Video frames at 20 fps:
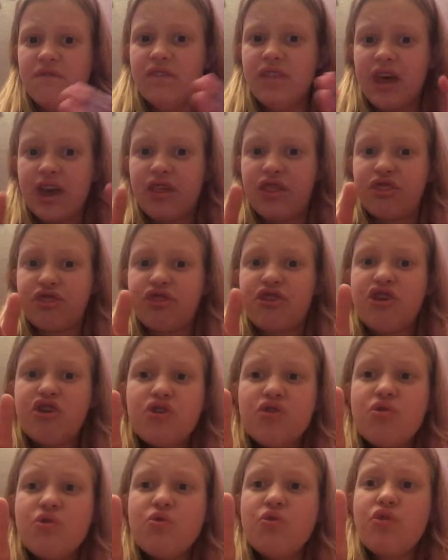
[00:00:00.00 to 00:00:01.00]
like
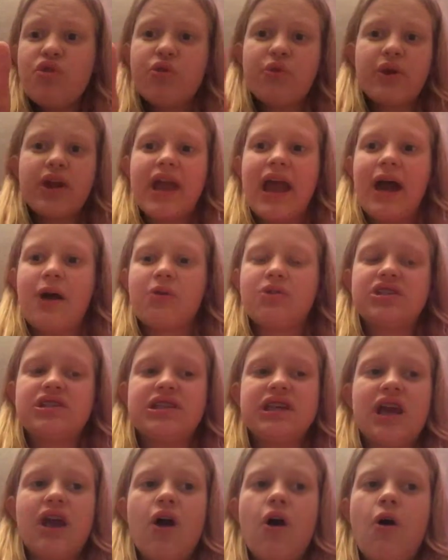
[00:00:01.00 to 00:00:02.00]
two three
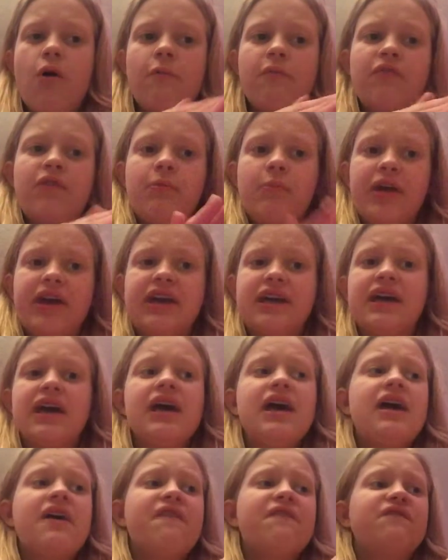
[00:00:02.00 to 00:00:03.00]
hours to get home from like a
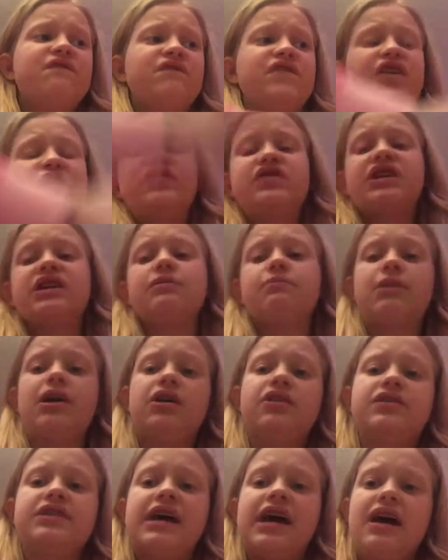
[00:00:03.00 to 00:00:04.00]
15
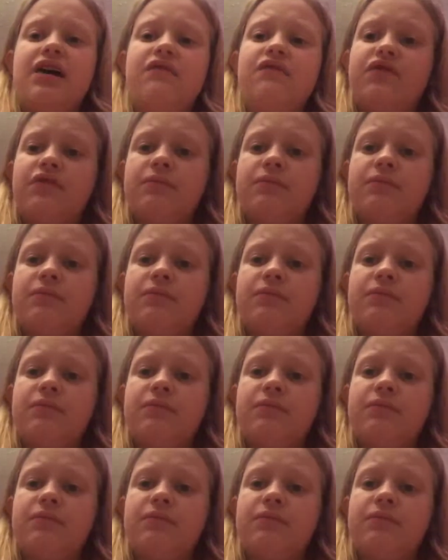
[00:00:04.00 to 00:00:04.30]
mile town